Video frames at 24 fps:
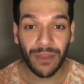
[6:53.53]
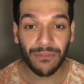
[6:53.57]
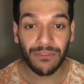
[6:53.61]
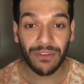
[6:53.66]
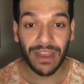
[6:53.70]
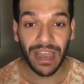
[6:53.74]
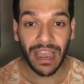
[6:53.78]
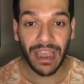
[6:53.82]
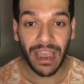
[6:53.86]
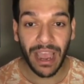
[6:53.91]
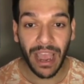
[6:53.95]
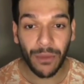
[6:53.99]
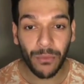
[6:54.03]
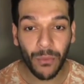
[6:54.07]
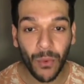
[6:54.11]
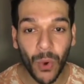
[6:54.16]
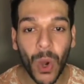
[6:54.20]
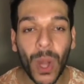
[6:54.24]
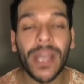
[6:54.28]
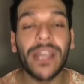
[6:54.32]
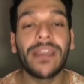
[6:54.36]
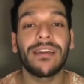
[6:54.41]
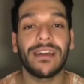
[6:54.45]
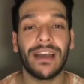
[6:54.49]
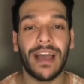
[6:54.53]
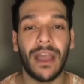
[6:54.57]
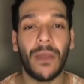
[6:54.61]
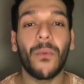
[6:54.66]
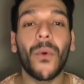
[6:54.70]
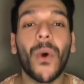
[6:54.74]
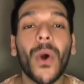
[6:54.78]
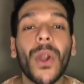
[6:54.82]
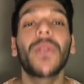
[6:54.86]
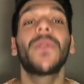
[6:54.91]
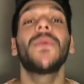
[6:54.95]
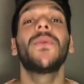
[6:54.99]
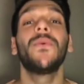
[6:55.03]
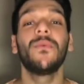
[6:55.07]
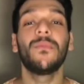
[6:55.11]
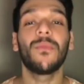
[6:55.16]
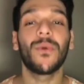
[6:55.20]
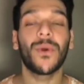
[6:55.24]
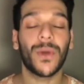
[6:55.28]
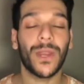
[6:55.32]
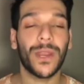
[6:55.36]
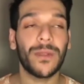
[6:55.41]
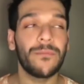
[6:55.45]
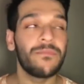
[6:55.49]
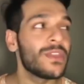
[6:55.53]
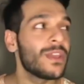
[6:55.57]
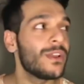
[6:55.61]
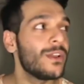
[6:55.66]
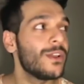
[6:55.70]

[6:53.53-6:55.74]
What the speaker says: I want to do more.